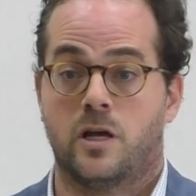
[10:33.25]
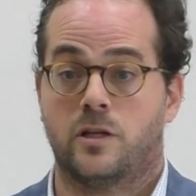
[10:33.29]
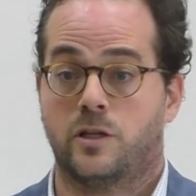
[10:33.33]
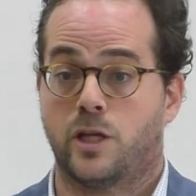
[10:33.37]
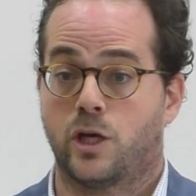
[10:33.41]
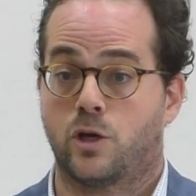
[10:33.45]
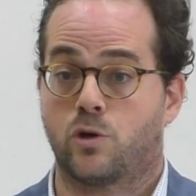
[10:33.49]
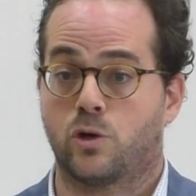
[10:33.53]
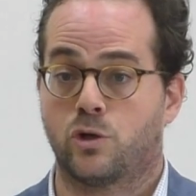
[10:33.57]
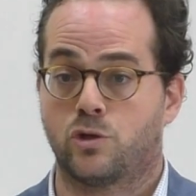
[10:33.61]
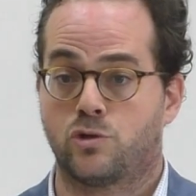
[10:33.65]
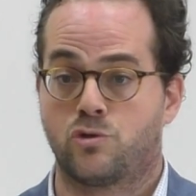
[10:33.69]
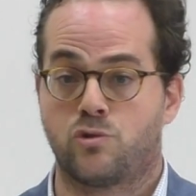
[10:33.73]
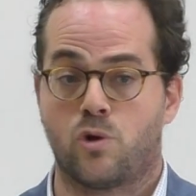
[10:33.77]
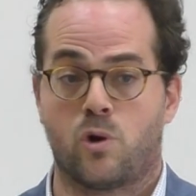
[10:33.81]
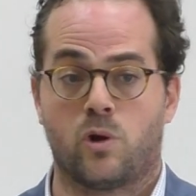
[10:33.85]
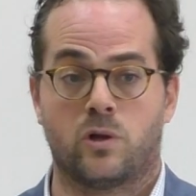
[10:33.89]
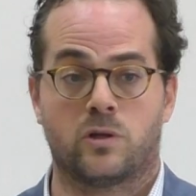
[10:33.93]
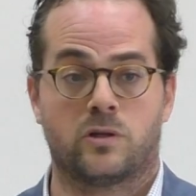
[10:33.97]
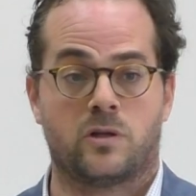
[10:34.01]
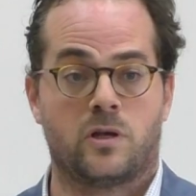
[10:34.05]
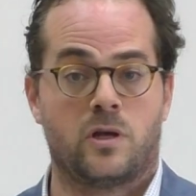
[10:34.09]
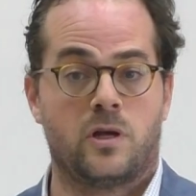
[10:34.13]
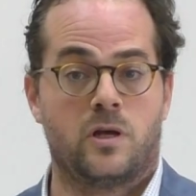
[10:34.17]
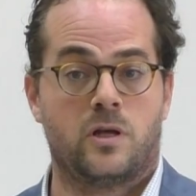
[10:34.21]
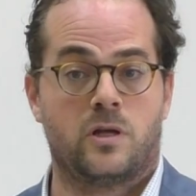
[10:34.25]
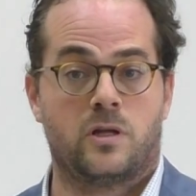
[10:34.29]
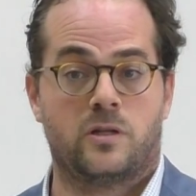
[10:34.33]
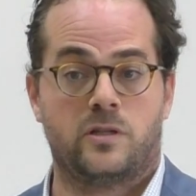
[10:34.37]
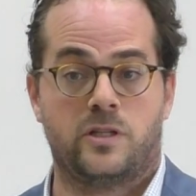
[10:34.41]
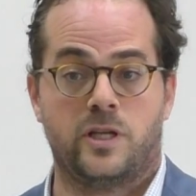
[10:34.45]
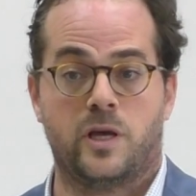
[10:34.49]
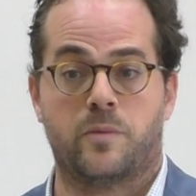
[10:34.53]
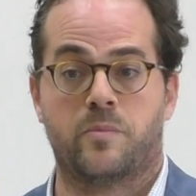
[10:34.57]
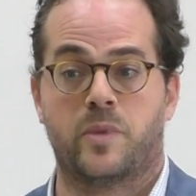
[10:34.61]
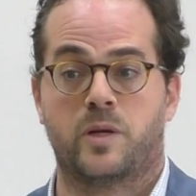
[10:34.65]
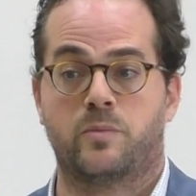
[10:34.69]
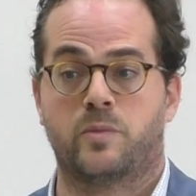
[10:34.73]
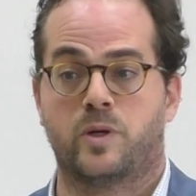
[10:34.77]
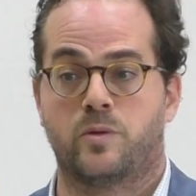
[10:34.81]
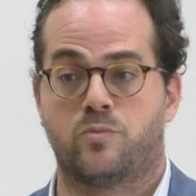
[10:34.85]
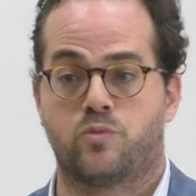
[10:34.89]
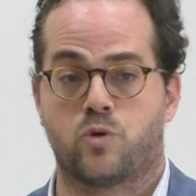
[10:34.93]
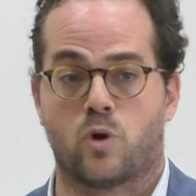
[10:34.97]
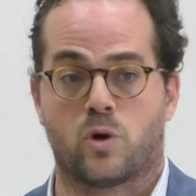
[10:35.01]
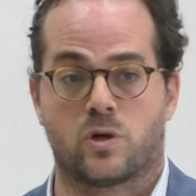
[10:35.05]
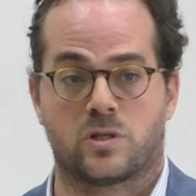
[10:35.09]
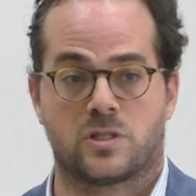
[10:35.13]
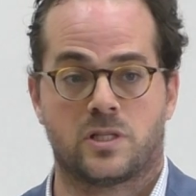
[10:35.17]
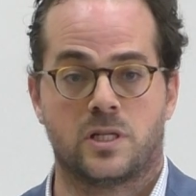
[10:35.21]
They controlled the amendment
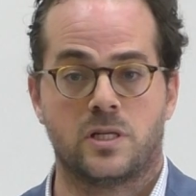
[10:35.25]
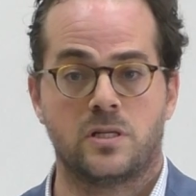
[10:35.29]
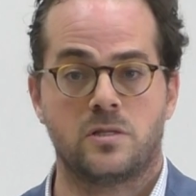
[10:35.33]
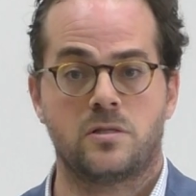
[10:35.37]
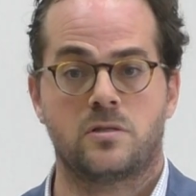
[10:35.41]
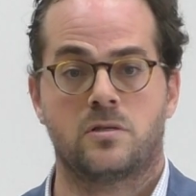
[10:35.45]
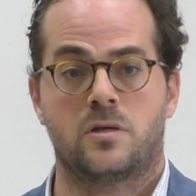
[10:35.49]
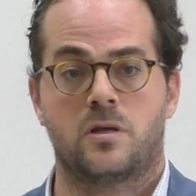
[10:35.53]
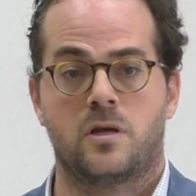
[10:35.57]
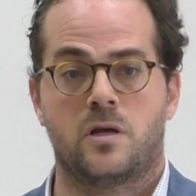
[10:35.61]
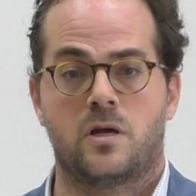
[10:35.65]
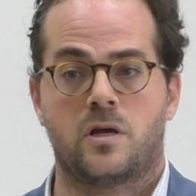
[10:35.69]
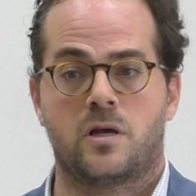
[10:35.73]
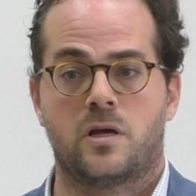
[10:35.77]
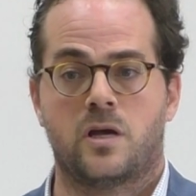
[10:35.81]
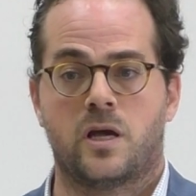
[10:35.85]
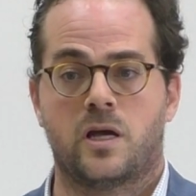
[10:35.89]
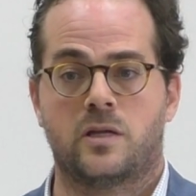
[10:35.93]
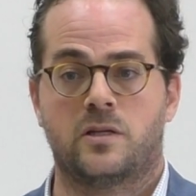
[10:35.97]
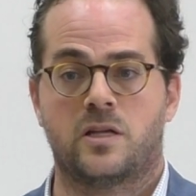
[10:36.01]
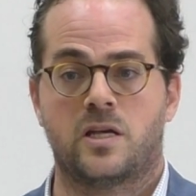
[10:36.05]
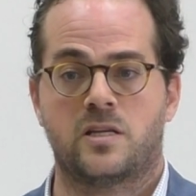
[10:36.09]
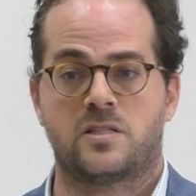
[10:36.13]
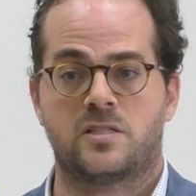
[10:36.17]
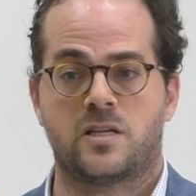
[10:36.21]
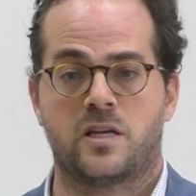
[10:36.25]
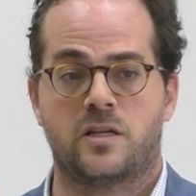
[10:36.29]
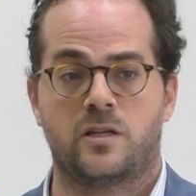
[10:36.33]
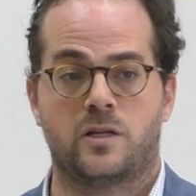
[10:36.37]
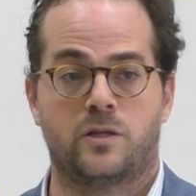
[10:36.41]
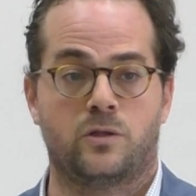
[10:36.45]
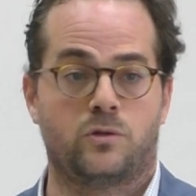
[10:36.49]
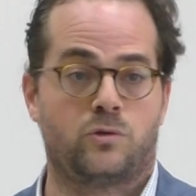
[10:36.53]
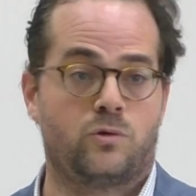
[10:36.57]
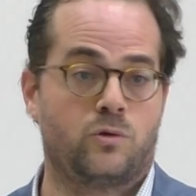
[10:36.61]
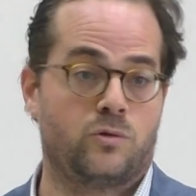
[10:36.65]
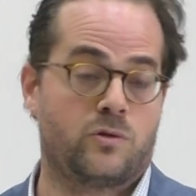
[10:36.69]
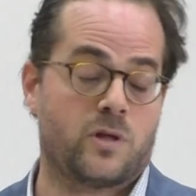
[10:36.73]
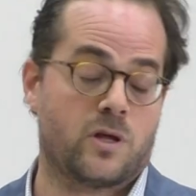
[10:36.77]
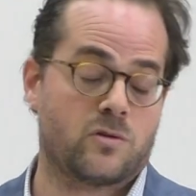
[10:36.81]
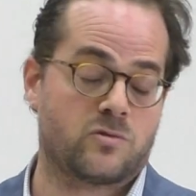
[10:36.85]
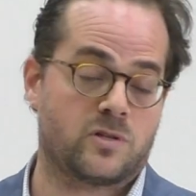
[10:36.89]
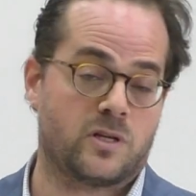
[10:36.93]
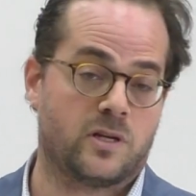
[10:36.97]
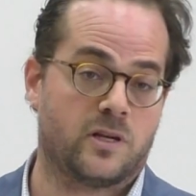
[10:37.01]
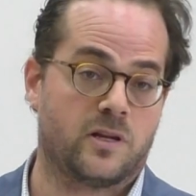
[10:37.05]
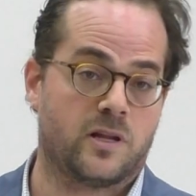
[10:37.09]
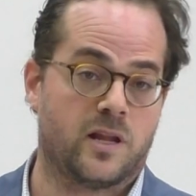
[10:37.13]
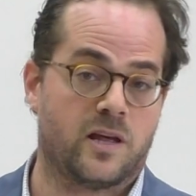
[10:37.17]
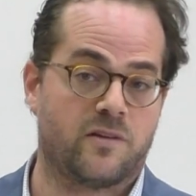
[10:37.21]
process, and they said in
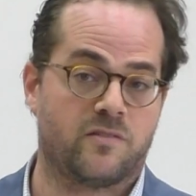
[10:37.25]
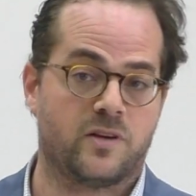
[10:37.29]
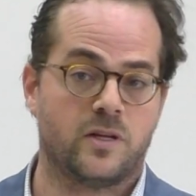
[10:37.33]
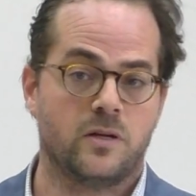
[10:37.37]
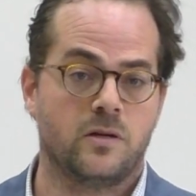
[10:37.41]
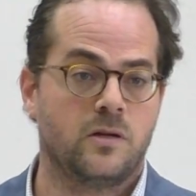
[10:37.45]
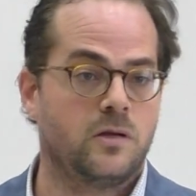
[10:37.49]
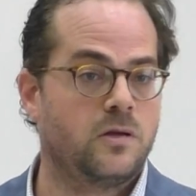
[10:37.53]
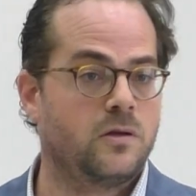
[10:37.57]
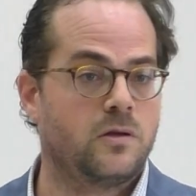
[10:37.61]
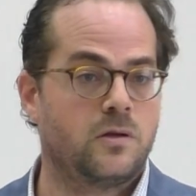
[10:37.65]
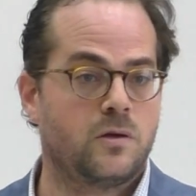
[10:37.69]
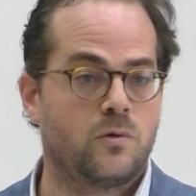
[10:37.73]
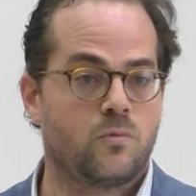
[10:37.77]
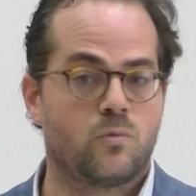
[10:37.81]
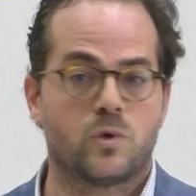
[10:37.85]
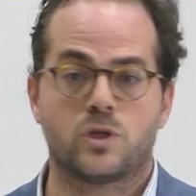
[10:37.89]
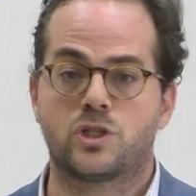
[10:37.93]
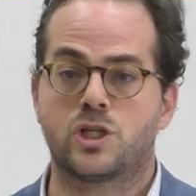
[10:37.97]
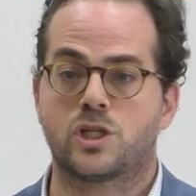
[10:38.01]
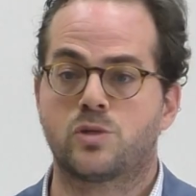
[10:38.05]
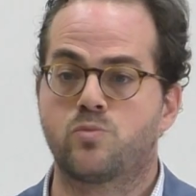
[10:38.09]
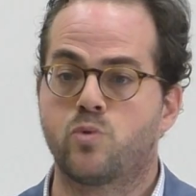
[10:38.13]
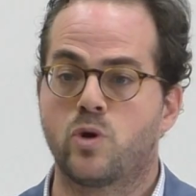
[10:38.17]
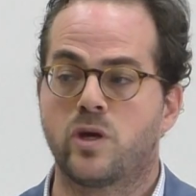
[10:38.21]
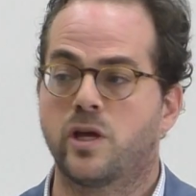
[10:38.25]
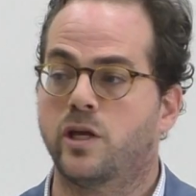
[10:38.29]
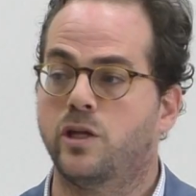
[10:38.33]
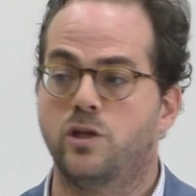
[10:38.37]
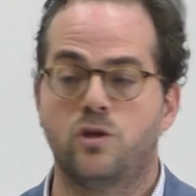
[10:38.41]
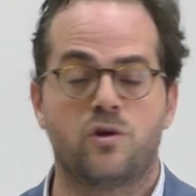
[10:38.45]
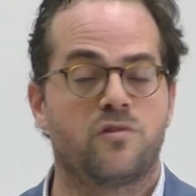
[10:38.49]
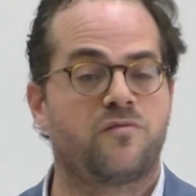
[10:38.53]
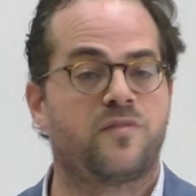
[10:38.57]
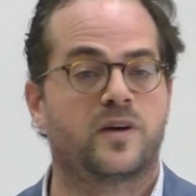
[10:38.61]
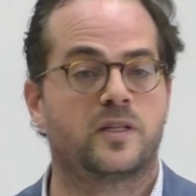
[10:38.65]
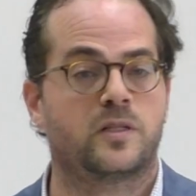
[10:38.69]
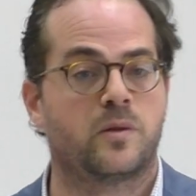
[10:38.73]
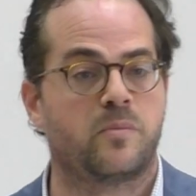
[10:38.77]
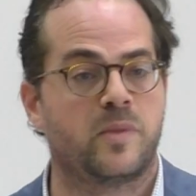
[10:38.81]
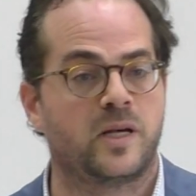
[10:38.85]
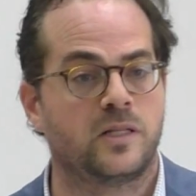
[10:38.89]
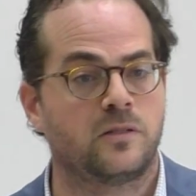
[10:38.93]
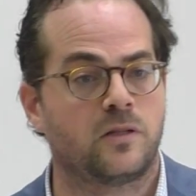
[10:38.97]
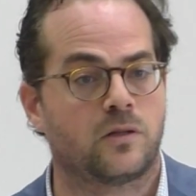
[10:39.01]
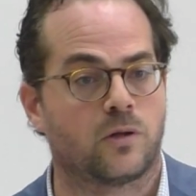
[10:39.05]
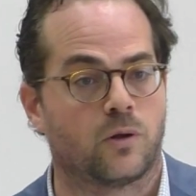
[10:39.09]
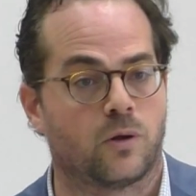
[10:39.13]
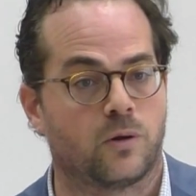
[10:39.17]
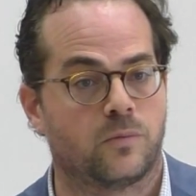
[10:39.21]
2011, we'll just bring a new
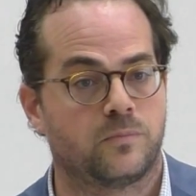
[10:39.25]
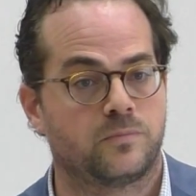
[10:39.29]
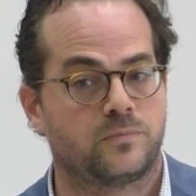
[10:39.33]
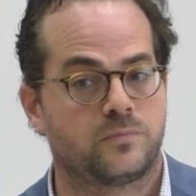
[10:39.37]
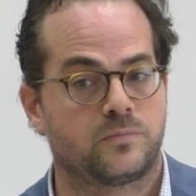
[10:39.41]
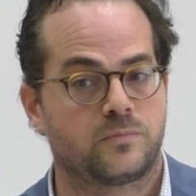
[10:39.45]
fundamental law.